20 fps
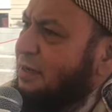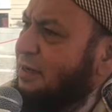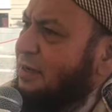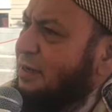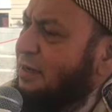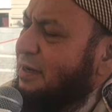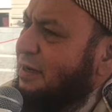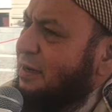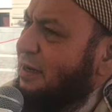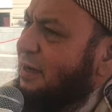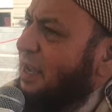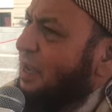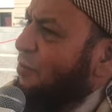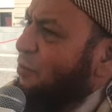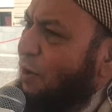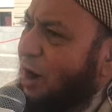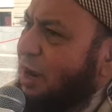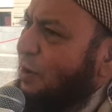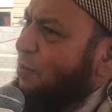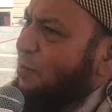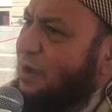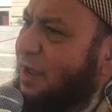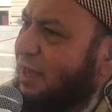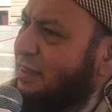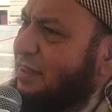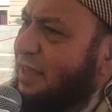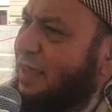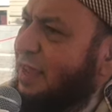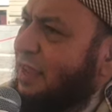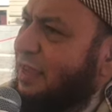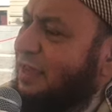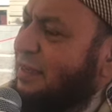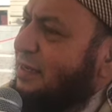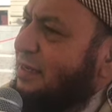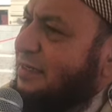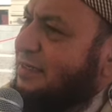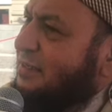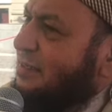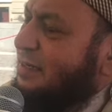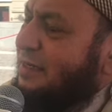And while we are there, it
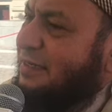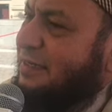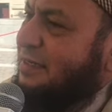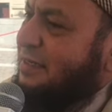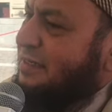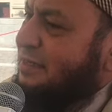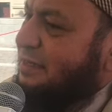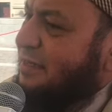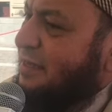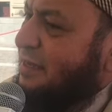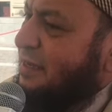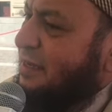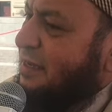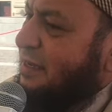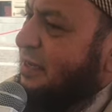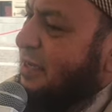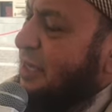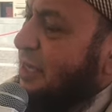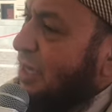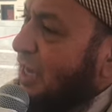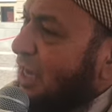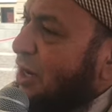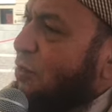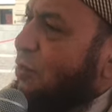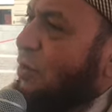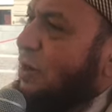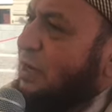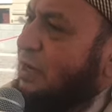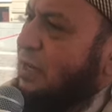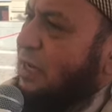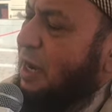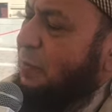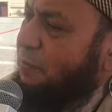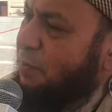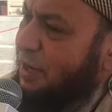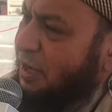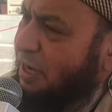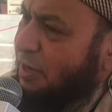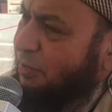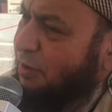is equally
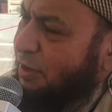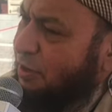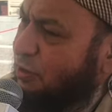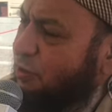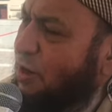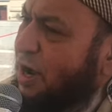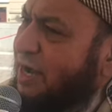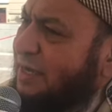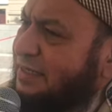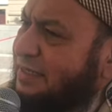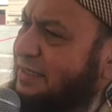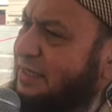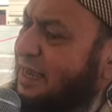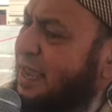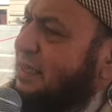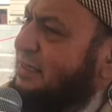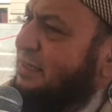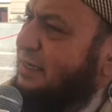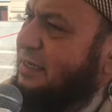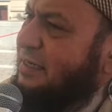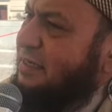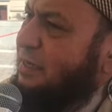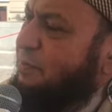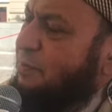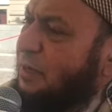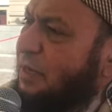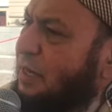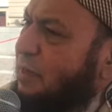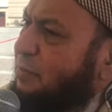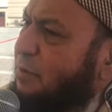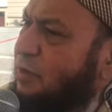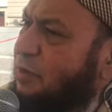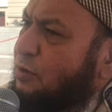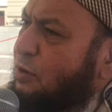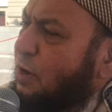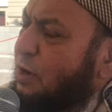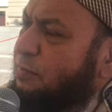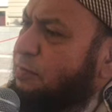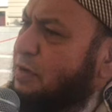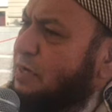applicable to us as it is applicable
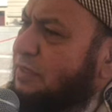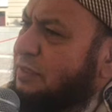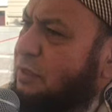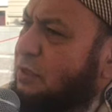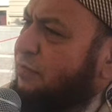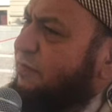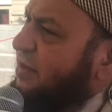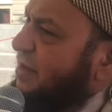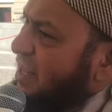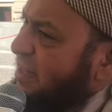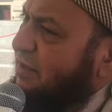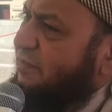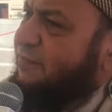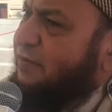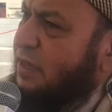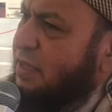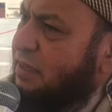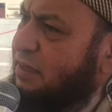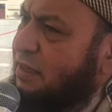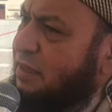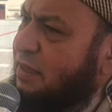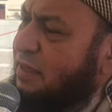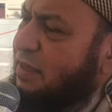to a person of another faith,